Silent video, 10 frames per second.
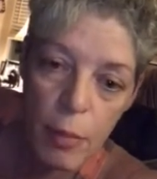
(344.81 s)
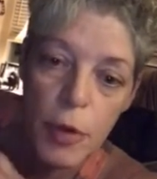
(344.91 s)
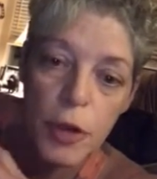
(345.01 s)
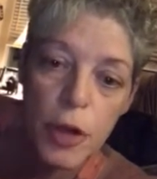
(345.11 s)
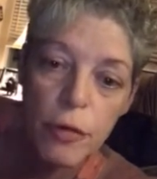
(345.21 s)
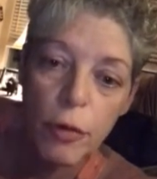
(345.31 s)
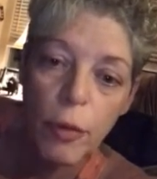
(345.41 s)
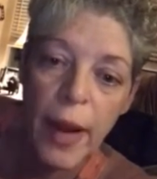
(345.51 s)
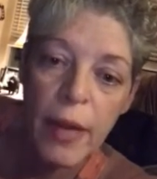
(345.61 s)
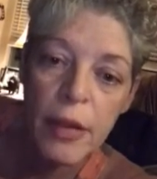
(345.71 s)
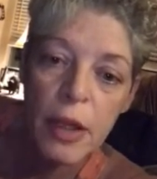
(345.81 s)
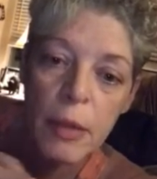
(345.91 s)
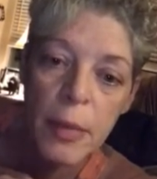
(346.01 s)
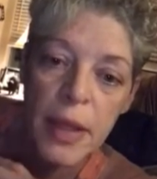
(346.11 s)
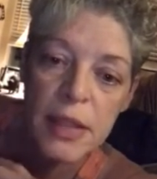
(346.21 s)
maneuver around
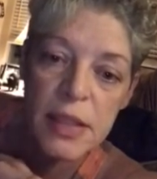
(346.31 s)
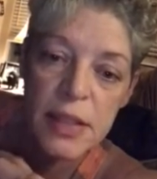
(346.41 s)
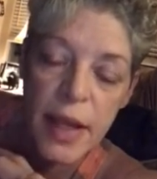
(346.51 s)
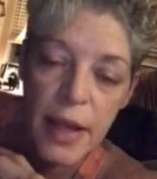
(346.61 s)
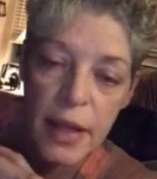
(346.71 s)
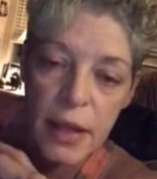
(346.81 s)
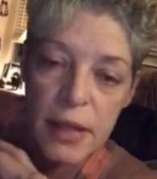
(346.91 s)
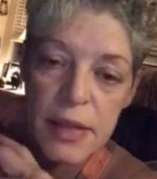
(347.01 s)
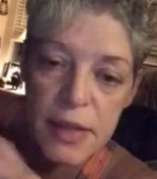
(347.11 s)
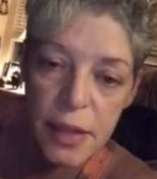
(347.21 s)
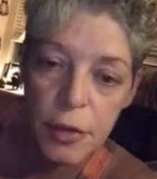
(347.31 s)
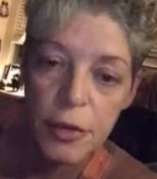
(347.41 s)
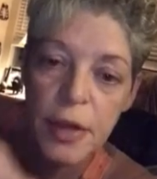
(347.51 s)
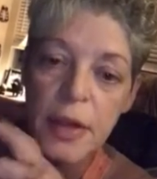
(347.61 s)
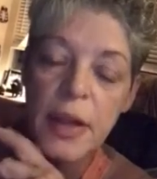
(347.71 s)
them and stay
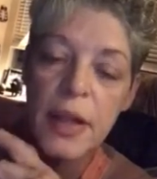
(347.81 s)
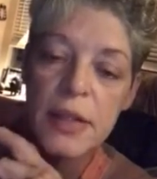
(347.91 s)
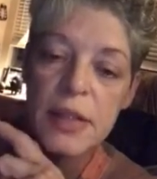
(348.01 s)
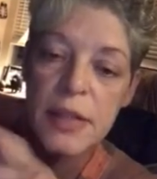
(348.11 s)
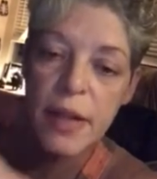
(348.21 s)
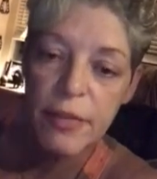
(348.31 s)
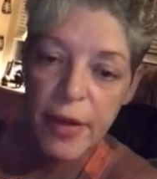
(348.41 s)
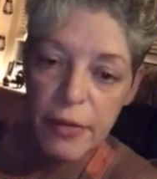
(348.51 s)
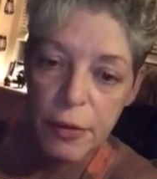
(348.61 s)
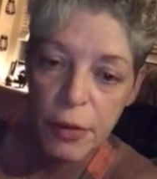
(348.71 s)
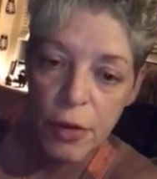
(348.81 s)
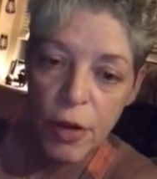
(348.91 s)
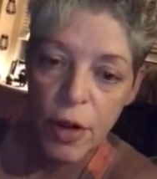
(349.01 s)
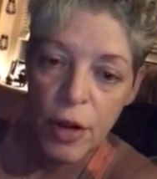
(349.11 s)
centered and stay faithful.